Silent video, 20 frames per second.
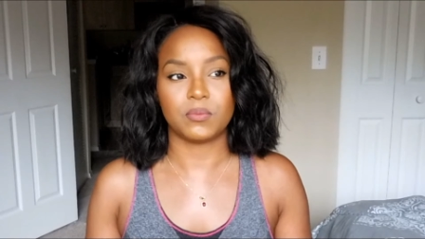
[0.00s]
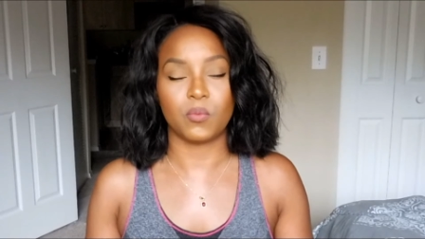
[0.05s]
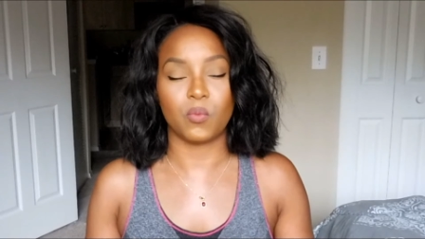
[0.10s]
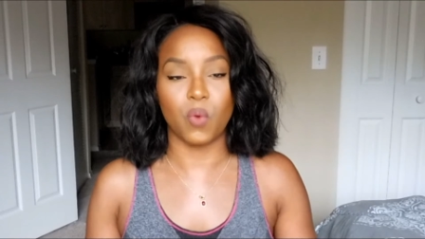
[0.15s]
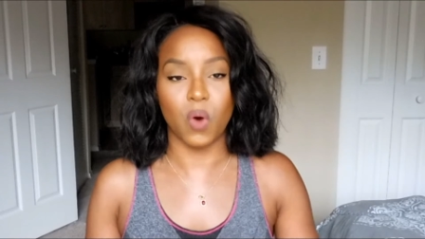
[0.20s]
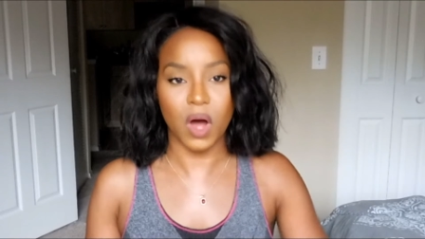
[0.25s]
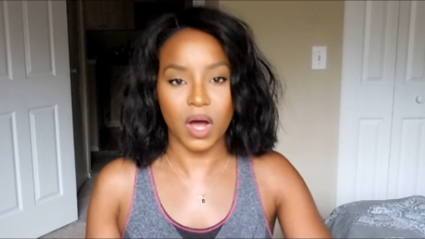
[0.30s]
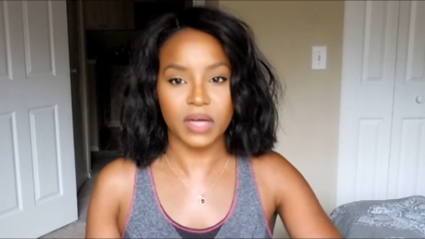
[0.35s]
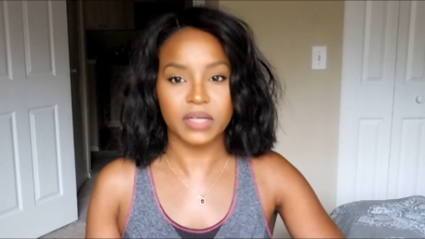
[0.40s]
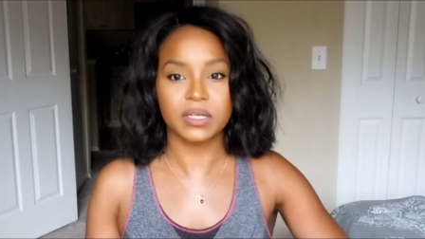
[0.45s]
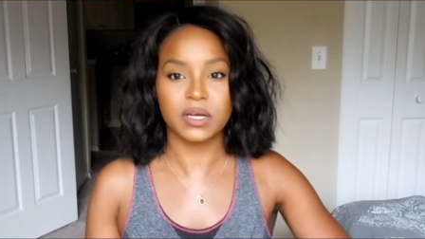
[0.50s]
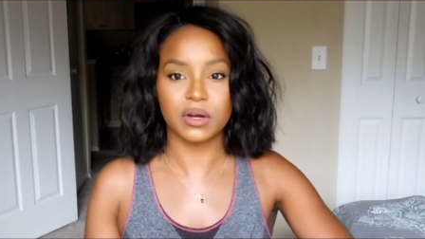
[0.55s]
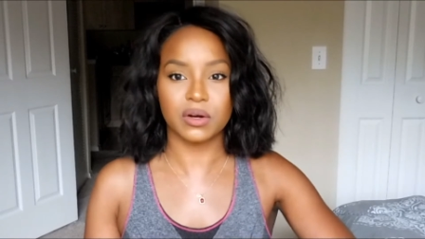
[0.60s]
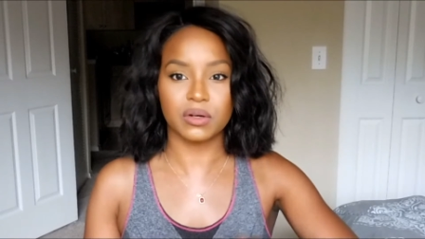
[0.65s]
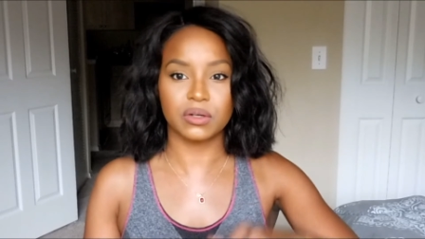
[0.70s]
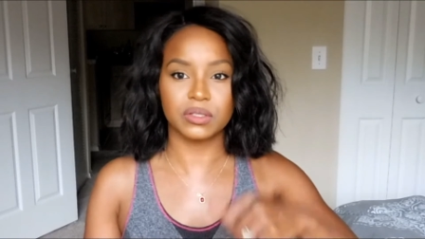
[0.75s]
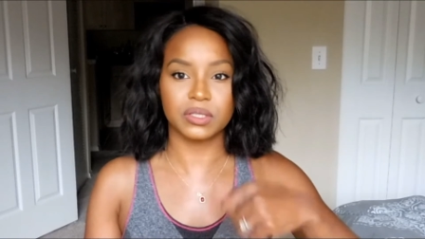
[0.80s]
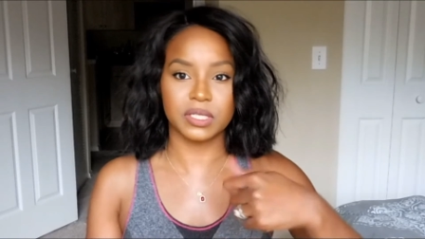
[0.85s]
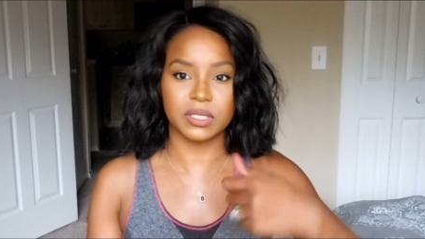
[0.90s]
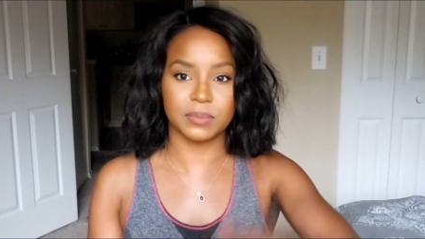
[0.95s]
wand
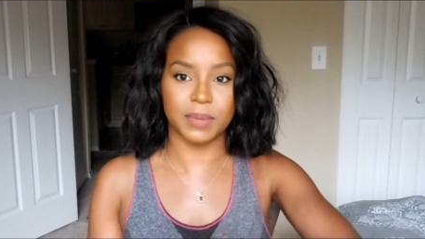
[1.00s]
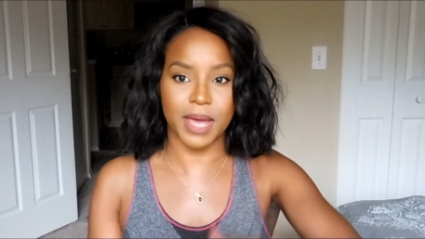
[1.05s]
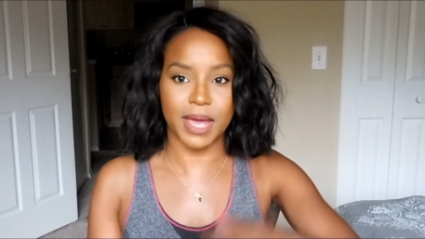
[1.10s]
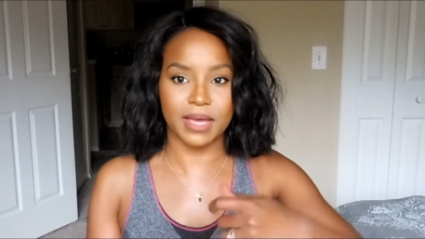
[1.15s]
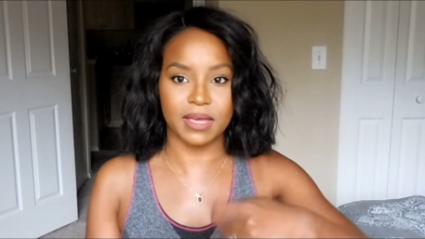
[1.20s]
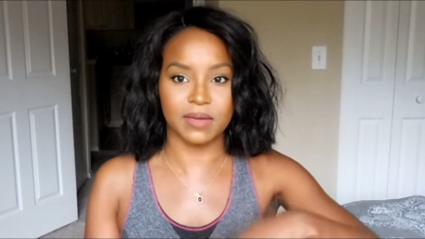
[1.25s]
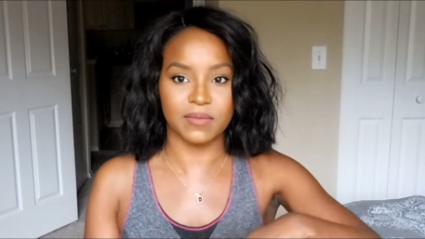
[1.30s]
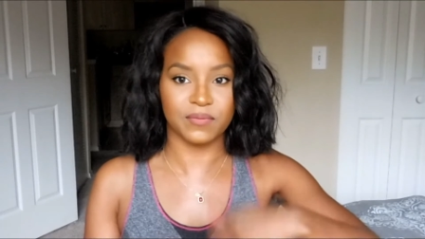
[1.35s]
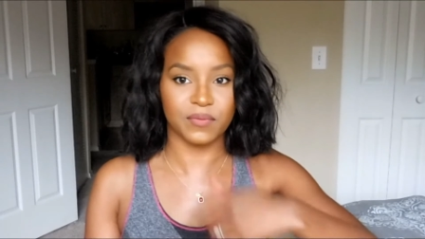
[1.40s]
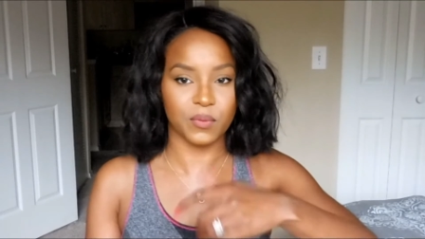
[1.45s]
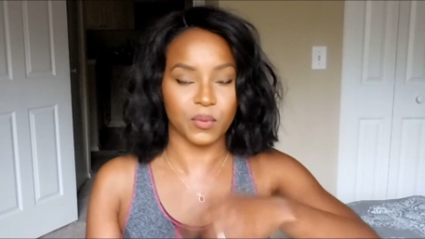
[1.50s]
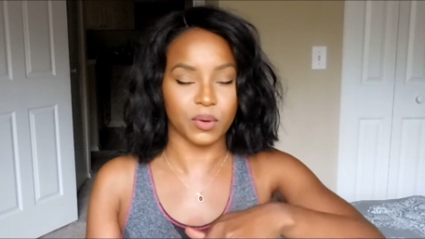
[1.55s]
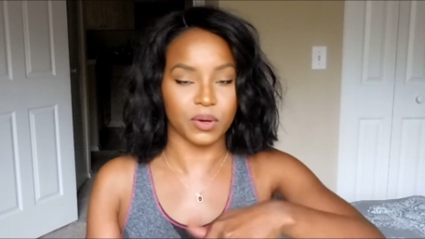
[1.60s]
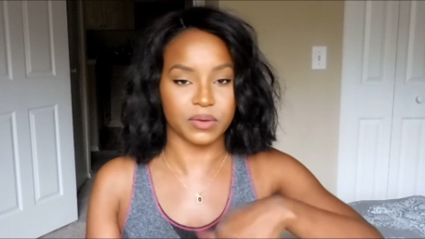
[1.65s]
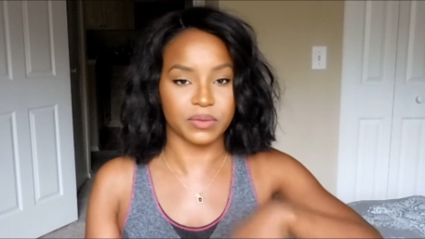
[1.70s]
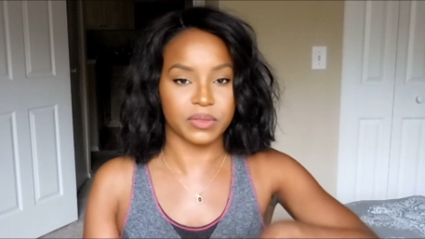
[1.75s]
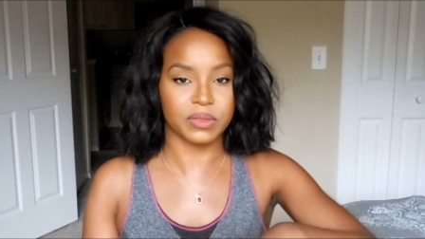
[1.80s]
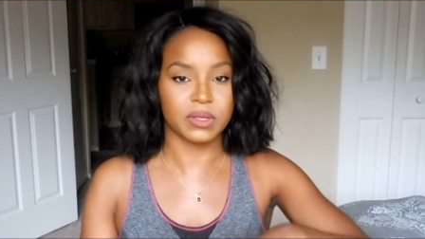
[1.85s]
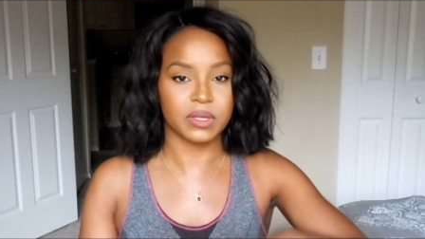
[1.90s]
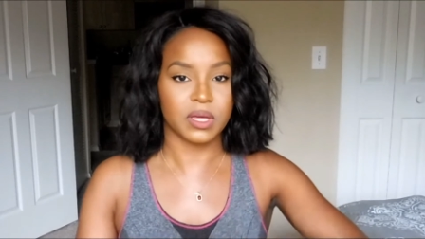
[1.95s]
curled it back and
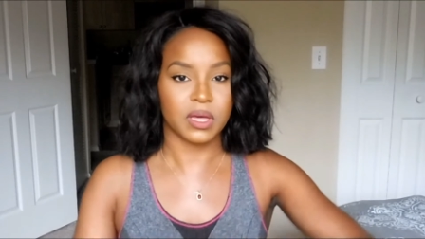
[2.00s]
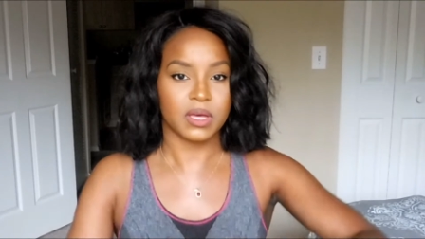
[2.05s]
forth.